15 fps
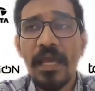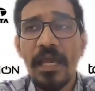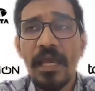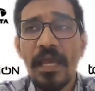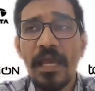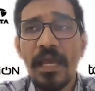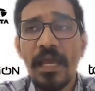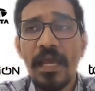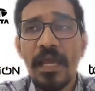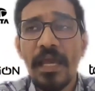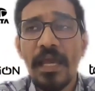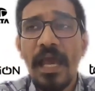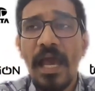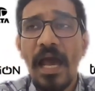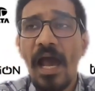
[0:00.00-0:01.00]
And
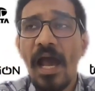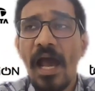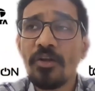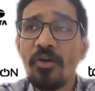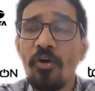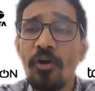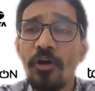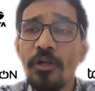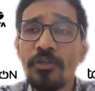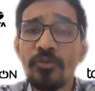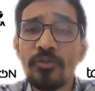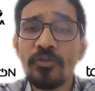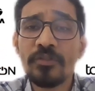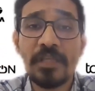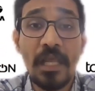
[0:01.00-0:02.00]
you mention all
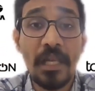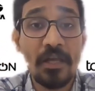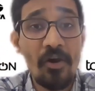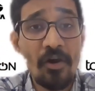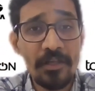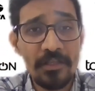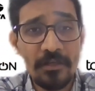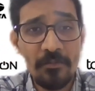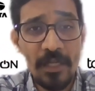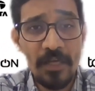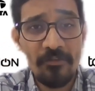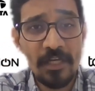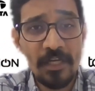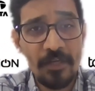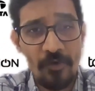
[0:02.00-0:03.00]
those algorithm
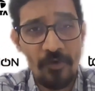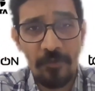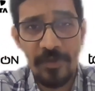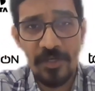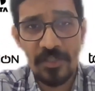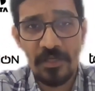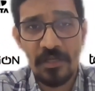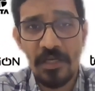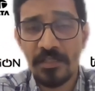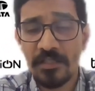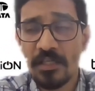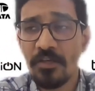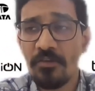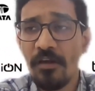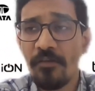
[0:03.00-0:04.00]
level information. Let's
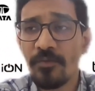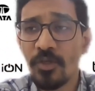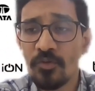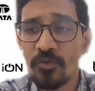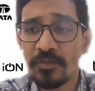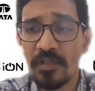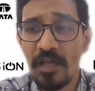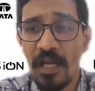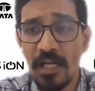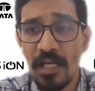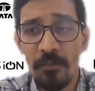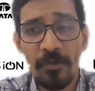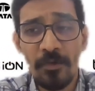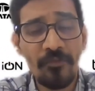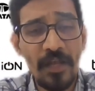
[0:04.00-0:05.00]
say you have used n
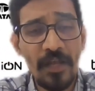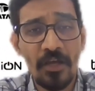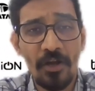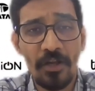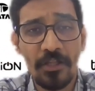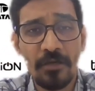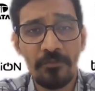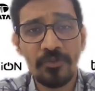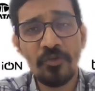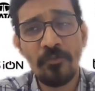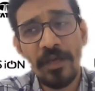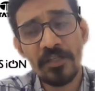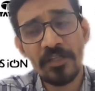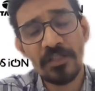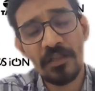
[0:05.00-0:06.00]
number of algorithms, you
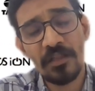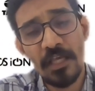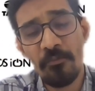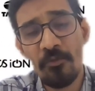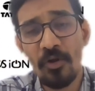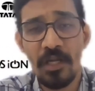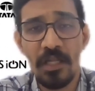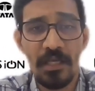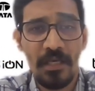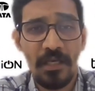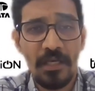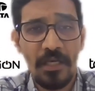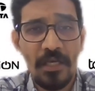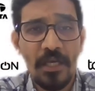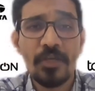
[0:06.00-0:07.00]
mention them only.
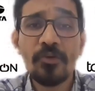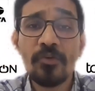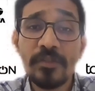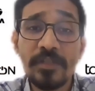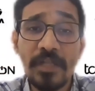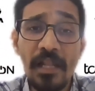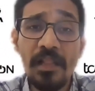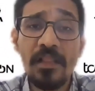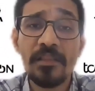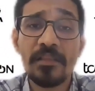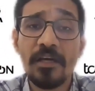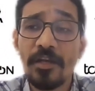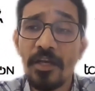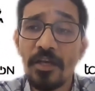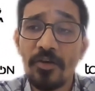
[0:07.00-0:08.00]
You tell
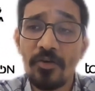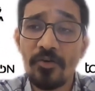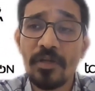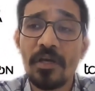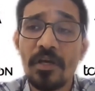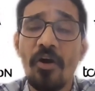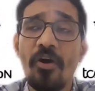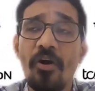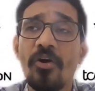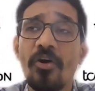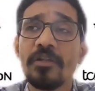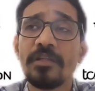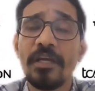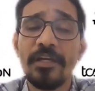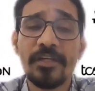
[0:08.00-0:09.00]
the recruiter
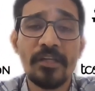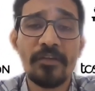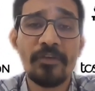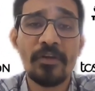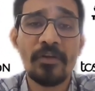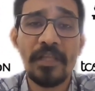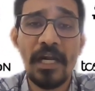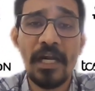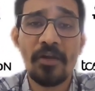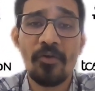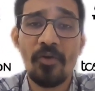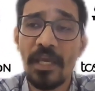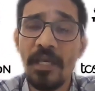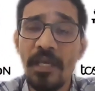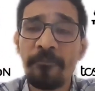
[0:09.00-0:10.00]
or the interviewer that,
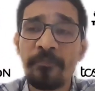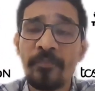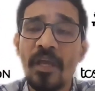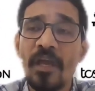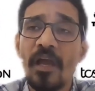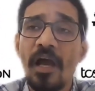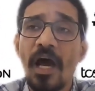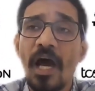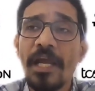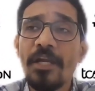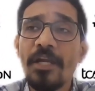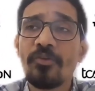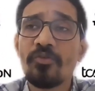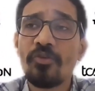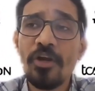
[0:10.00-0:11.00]
okay, I
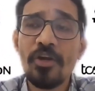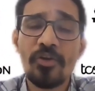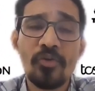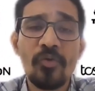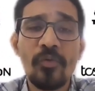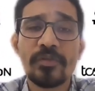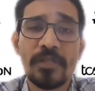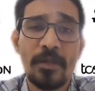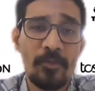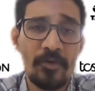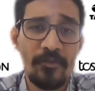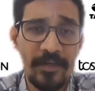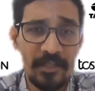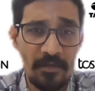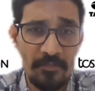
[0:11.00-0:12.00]
do not know
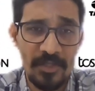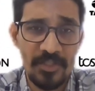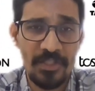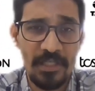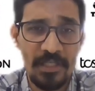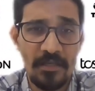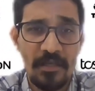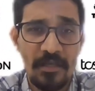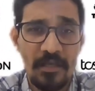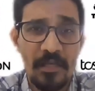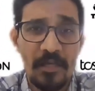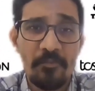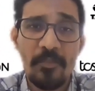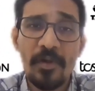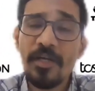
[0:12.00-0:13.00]
support vector machine,
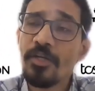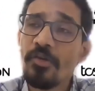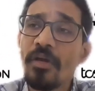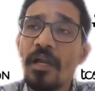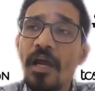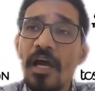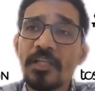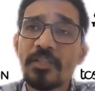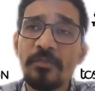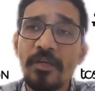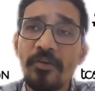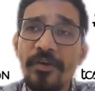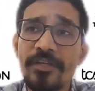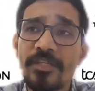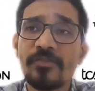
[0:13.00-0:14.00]
but you can ask me
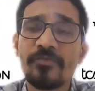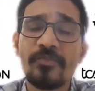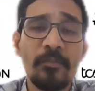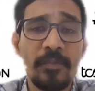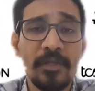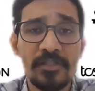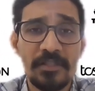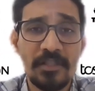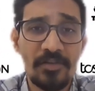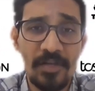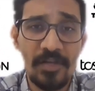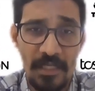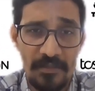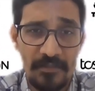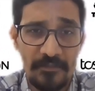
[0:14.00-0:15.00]
questions from decision
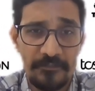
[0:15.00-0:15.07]
tree.